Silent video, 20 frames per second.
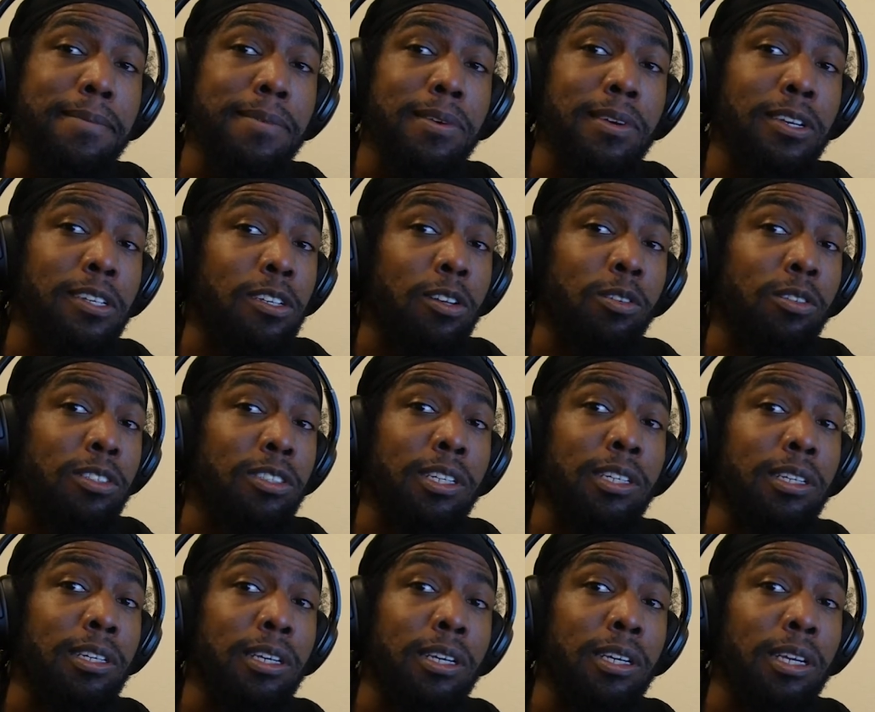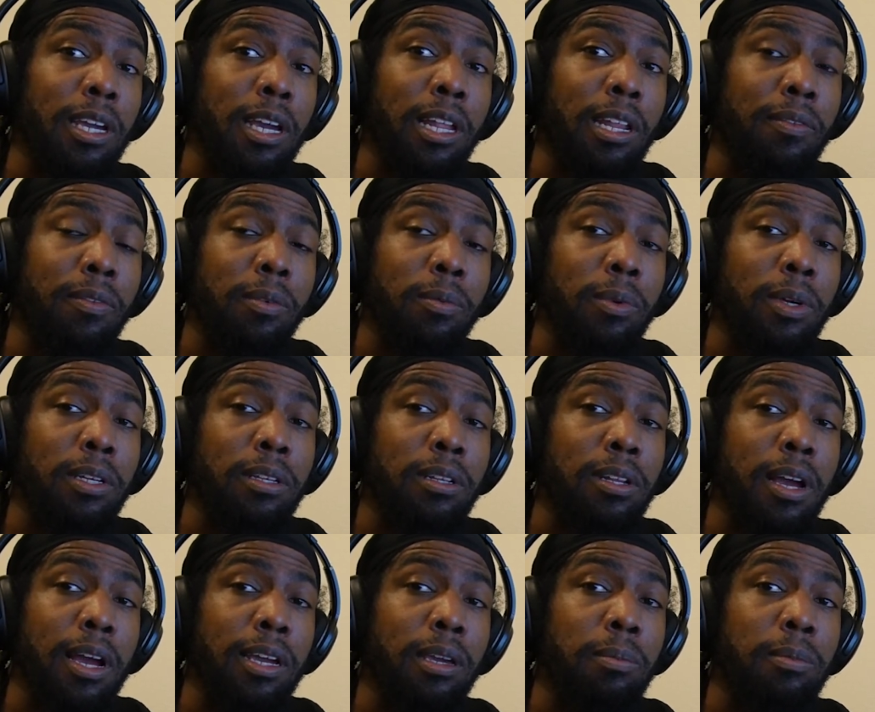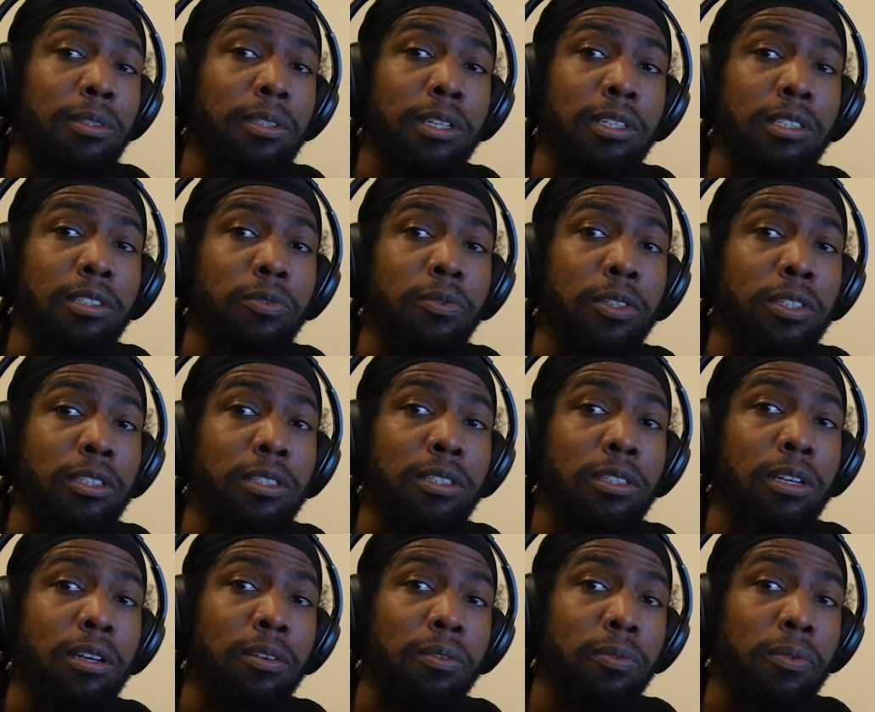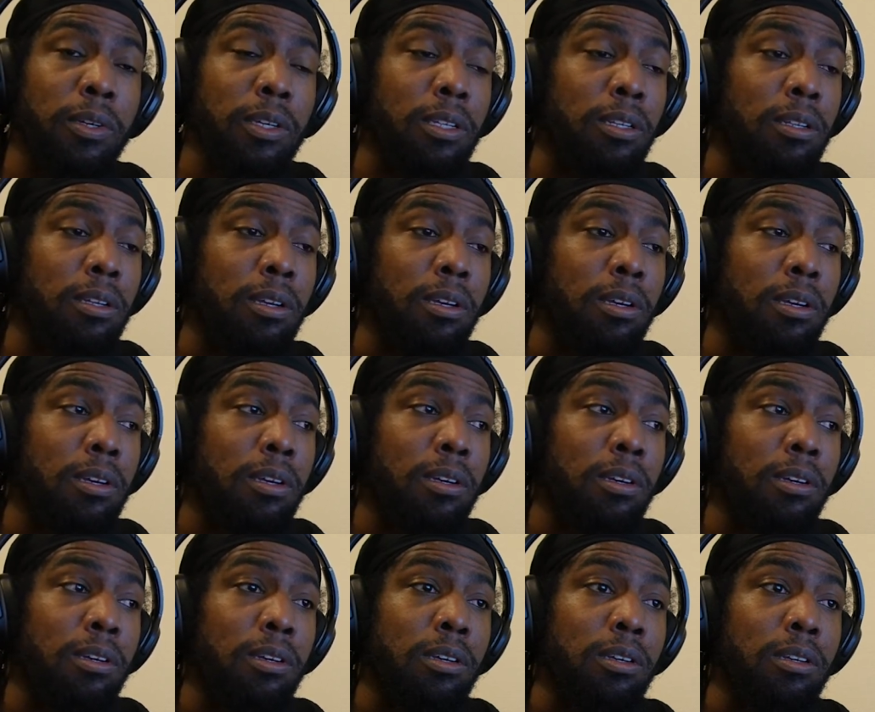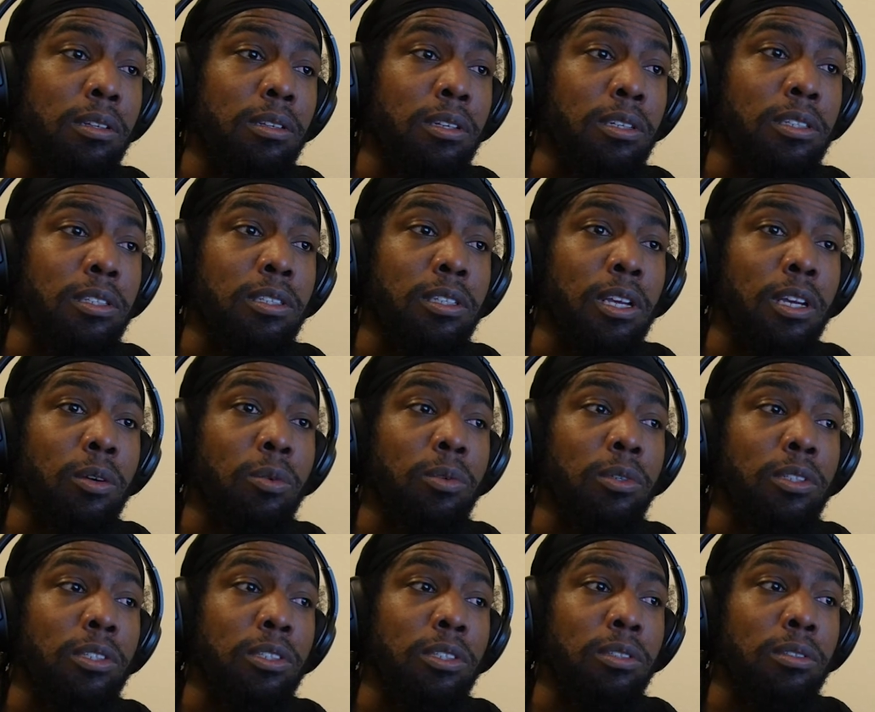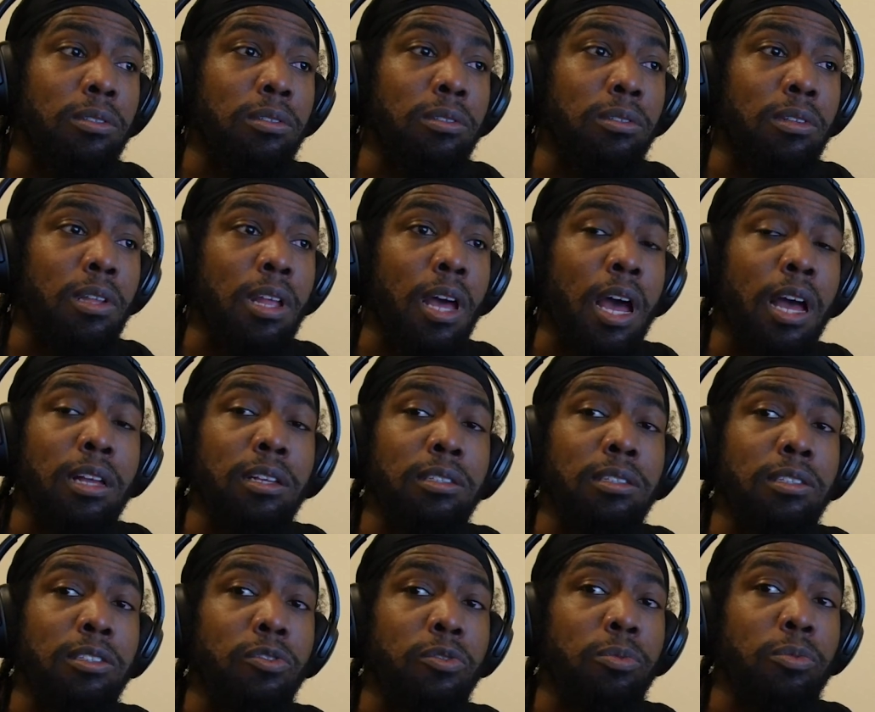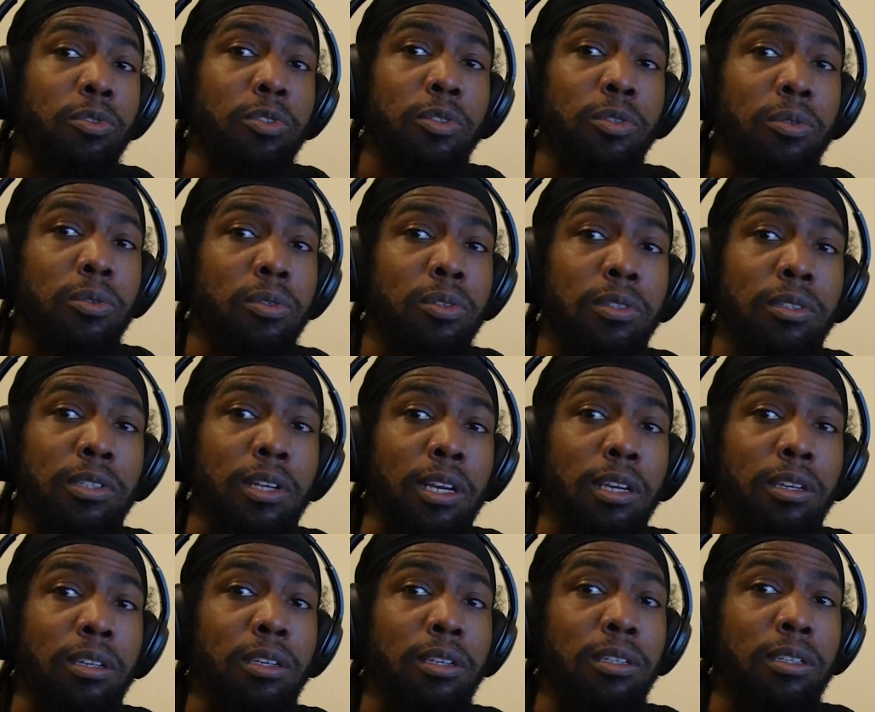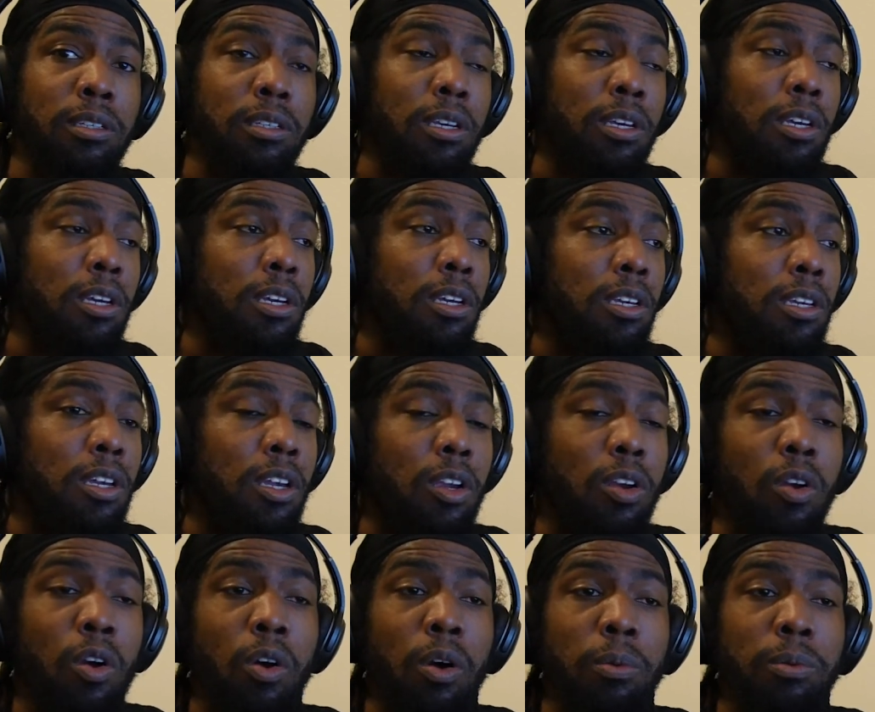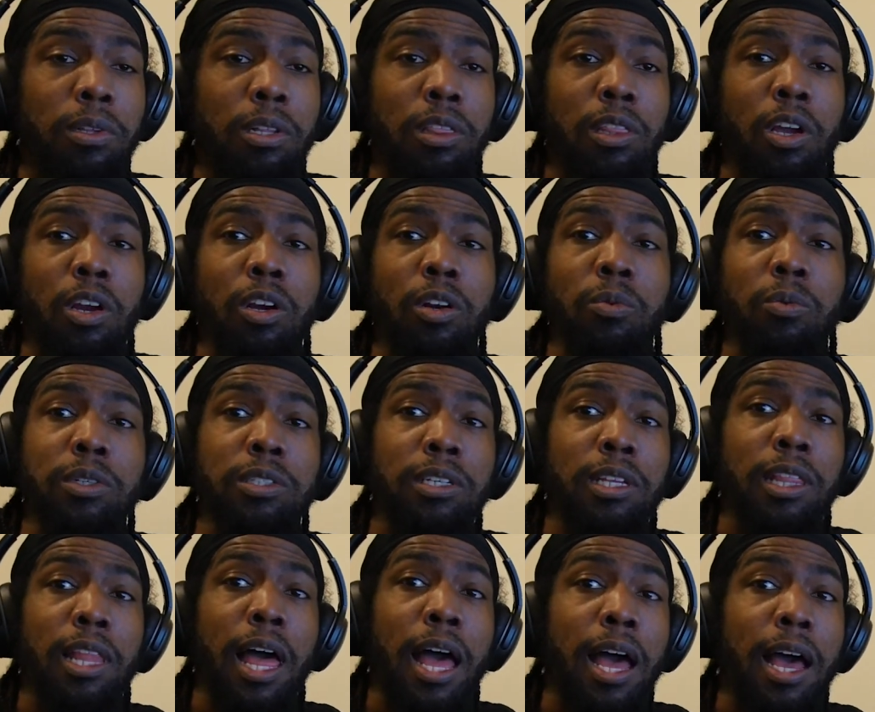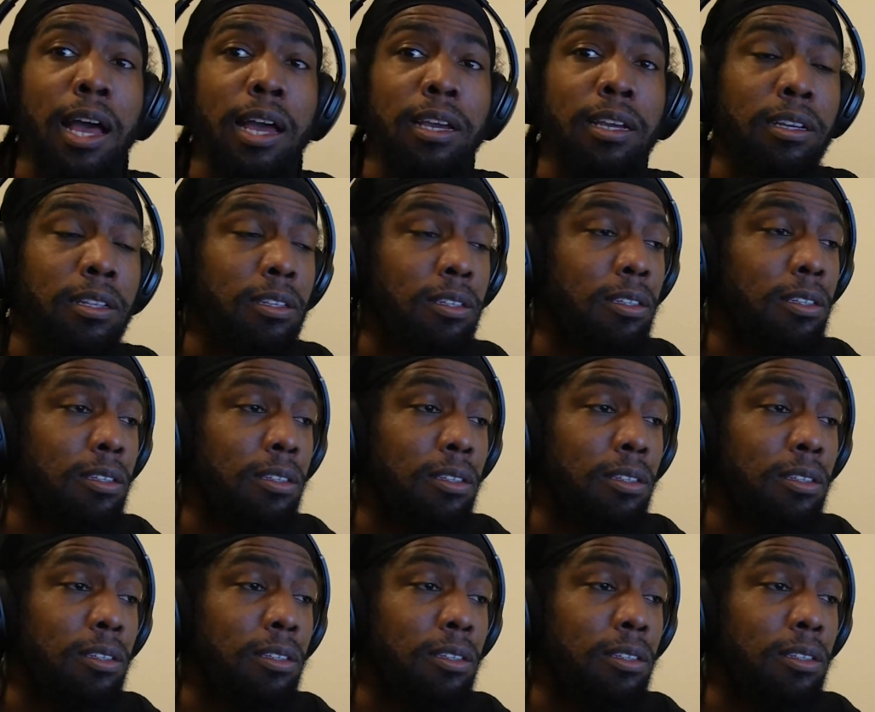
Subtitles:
Be so silly you can't even read the documentation for yourself and distinguish nonsense from truth. It's like you grow up to learn what's a lie and